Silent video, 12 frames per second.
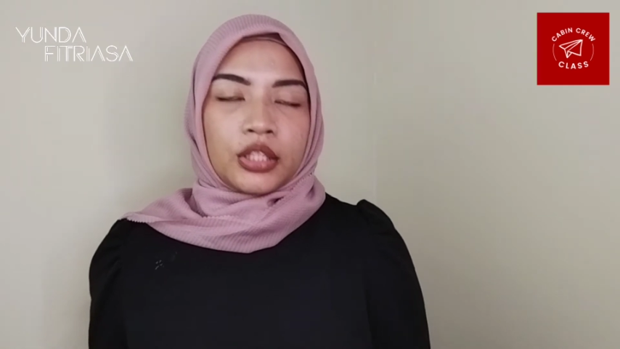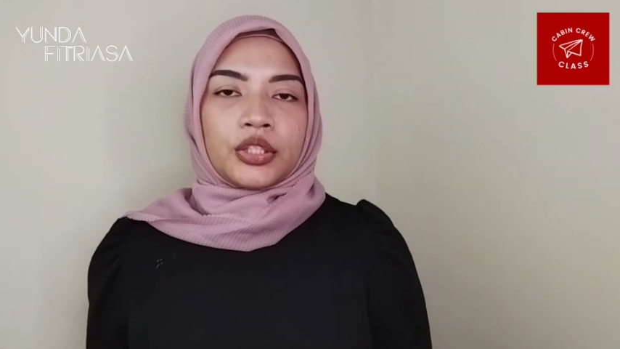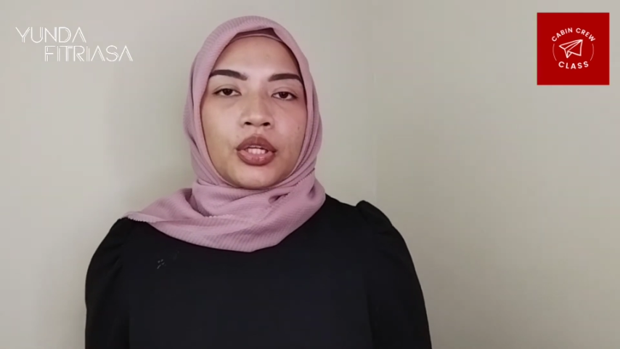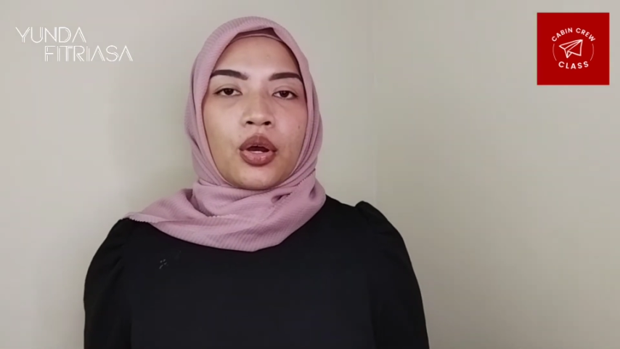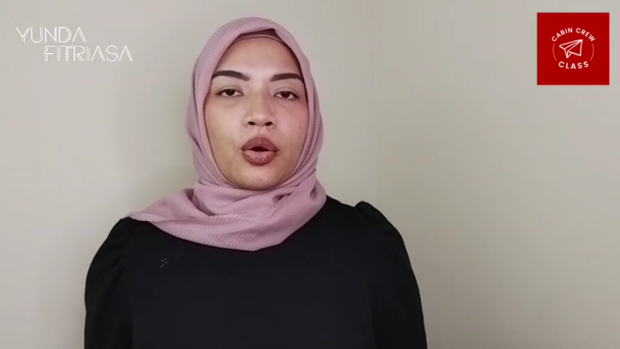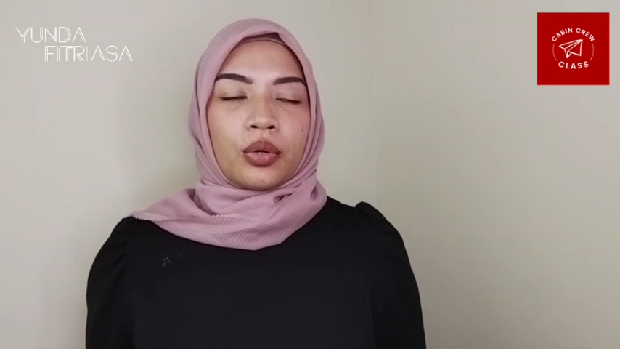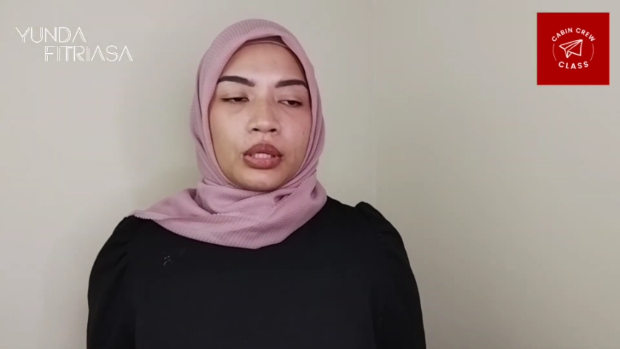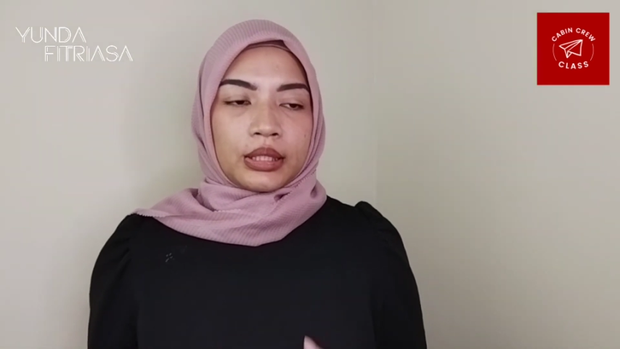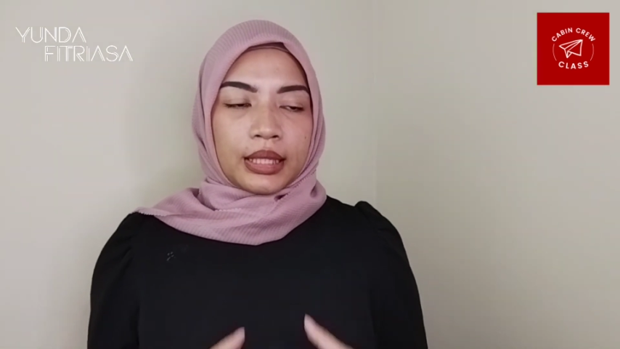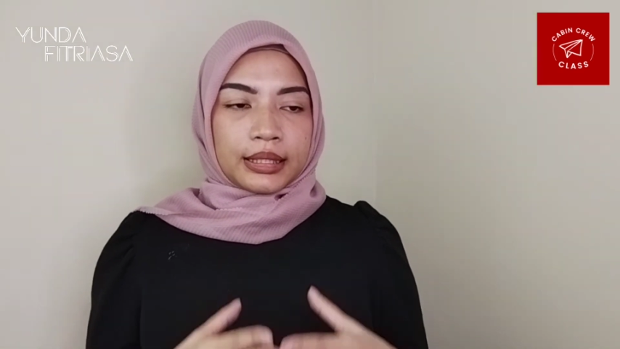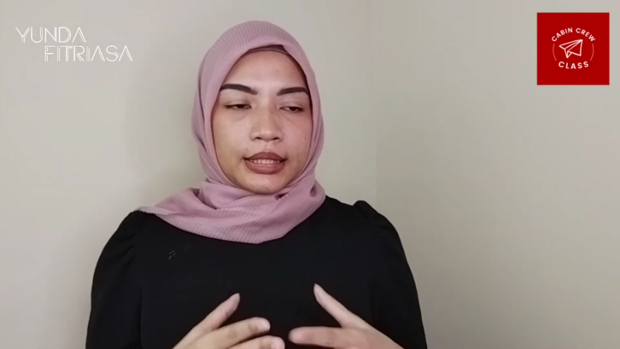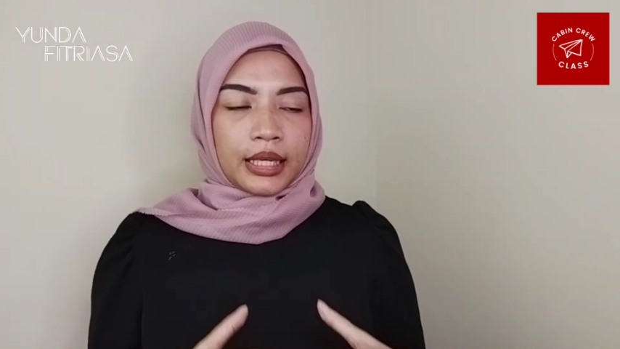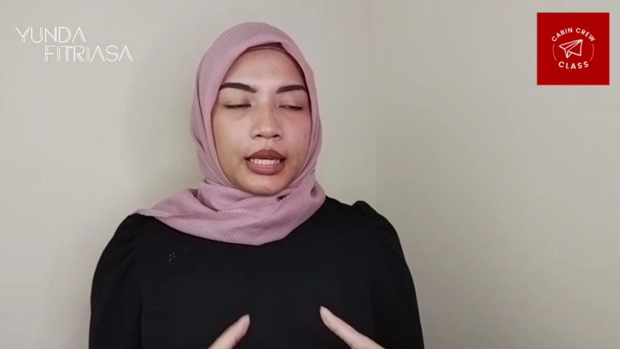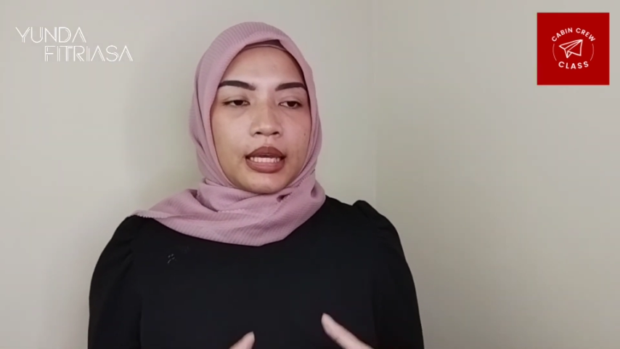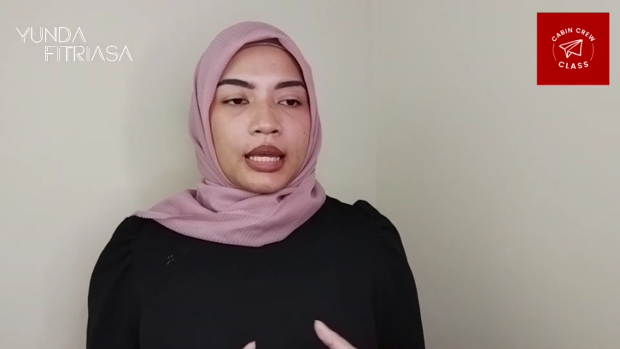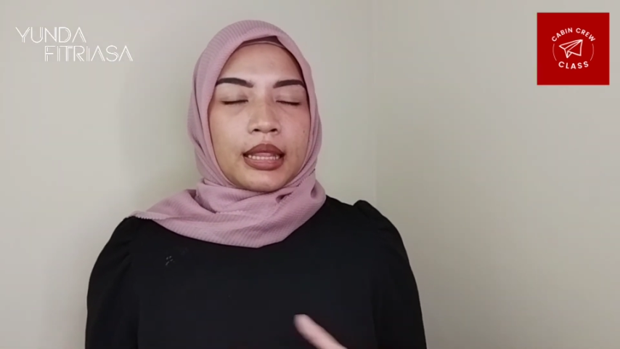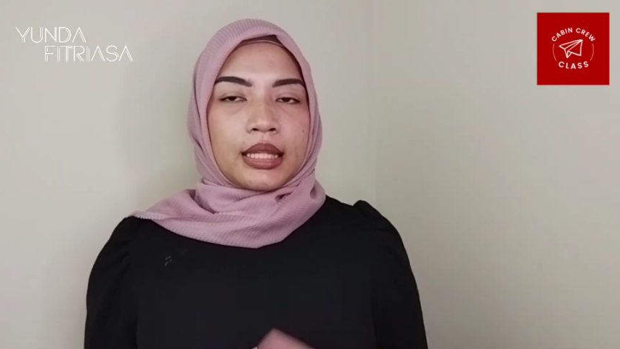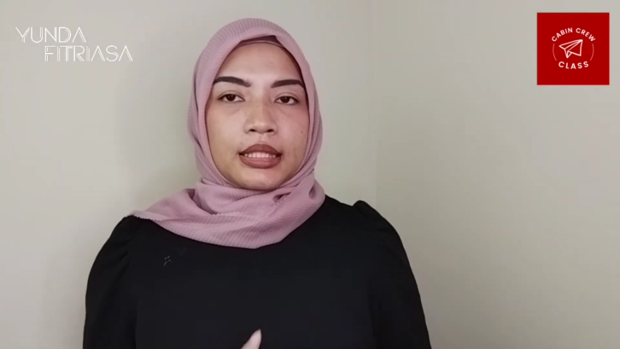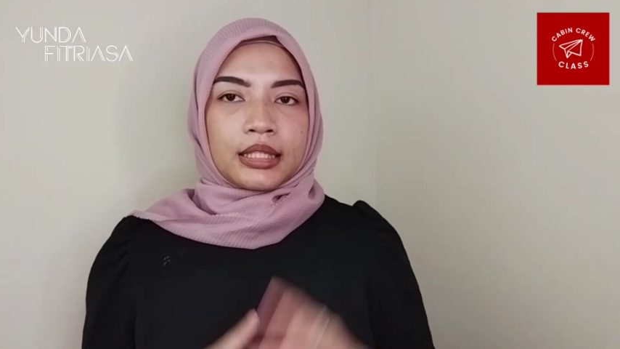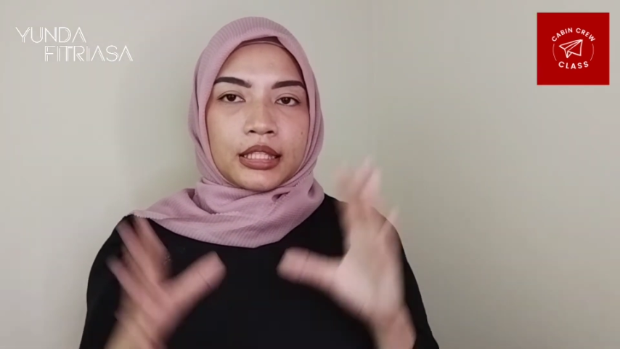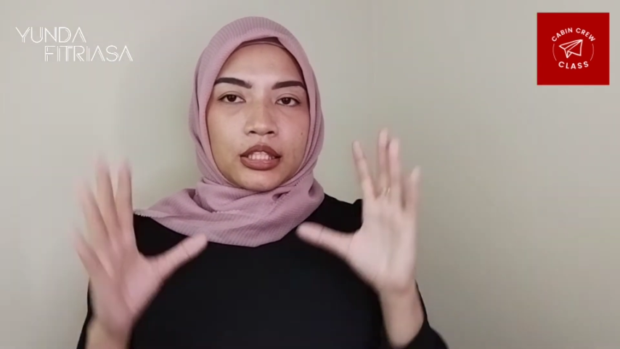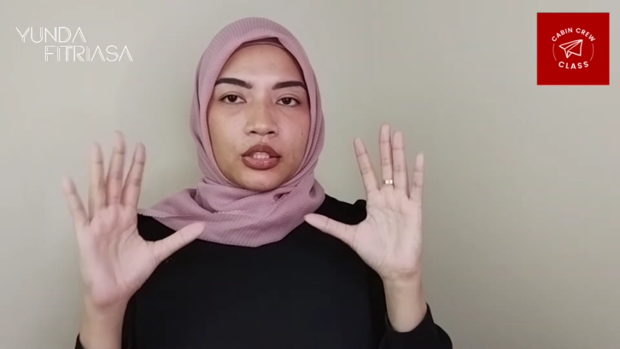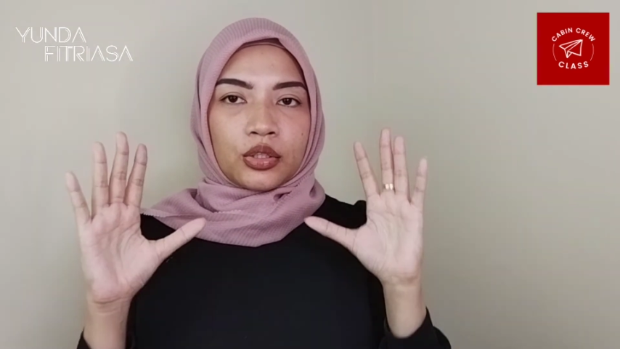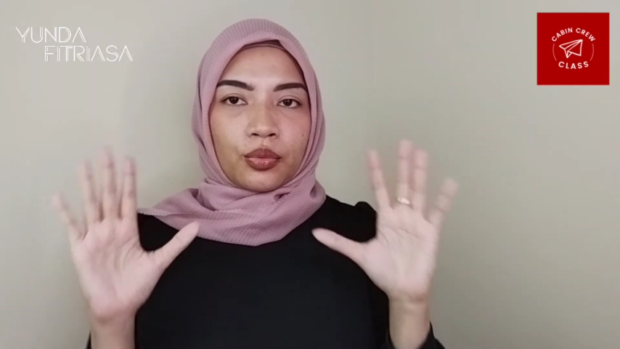So let's say this
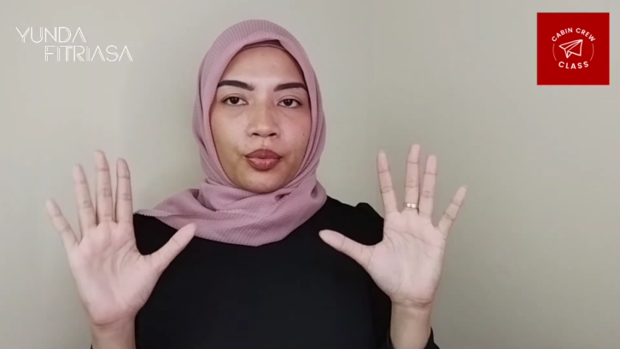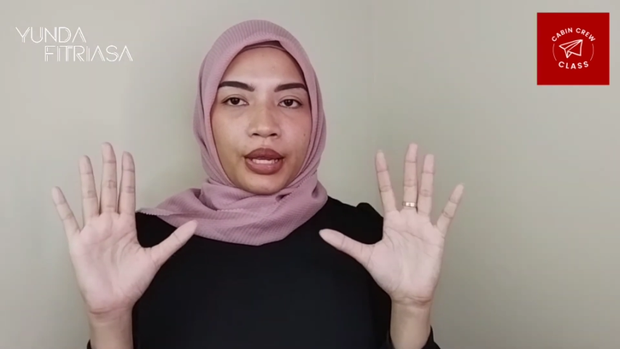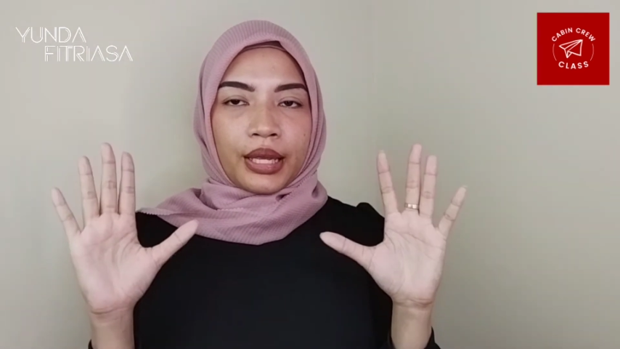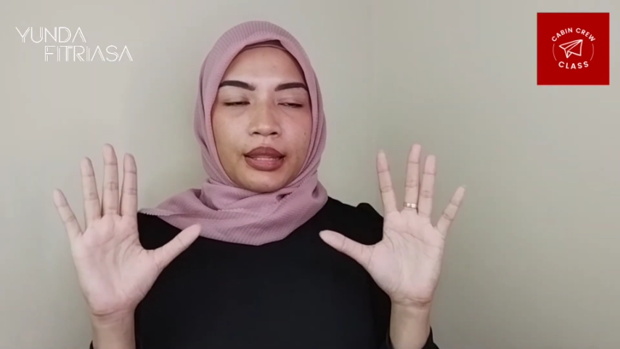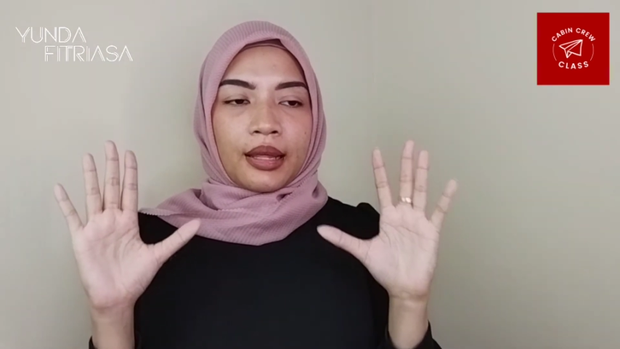is the way